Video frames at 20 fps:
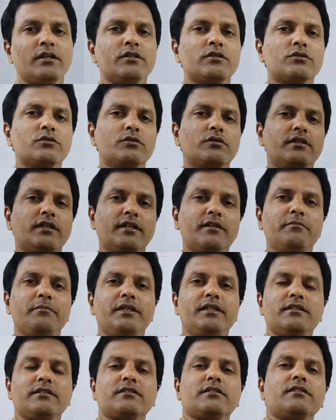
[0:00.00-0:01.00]
So that
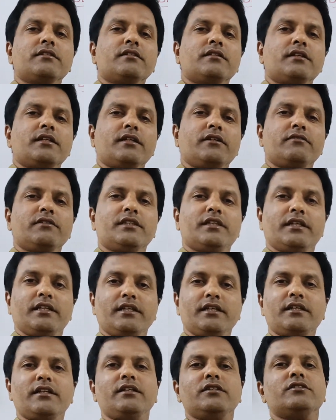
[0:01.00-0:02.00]
means with the
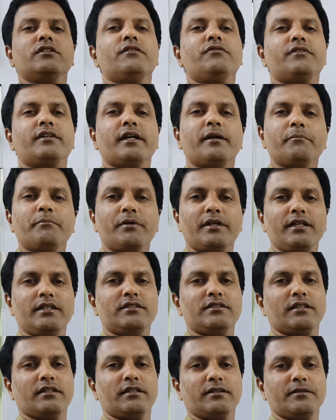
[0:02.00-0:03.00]
increase of
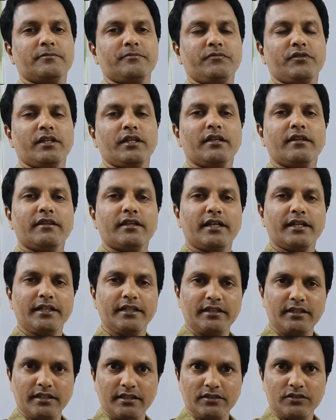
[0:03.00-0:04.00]
temperature, the
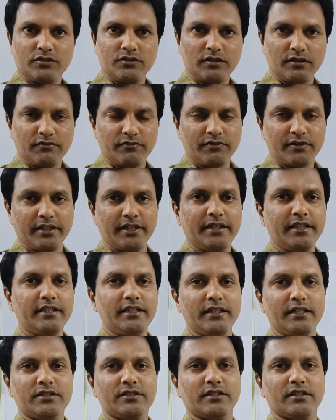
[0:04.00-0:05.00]
intensity of
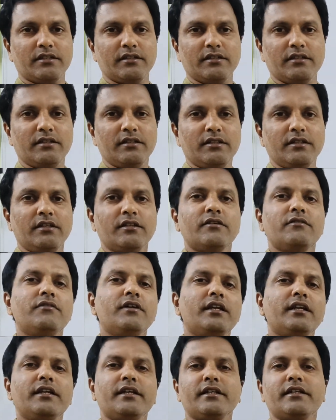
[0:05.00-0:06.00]
radiation
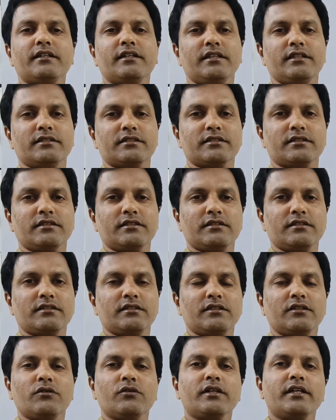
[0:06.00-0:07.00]
will increase.
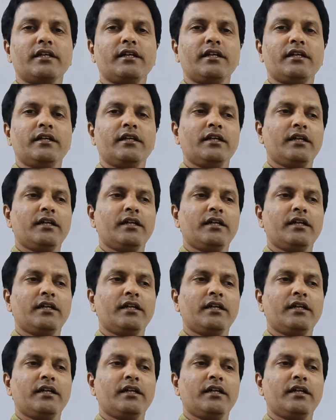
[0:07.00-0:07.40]
Okay,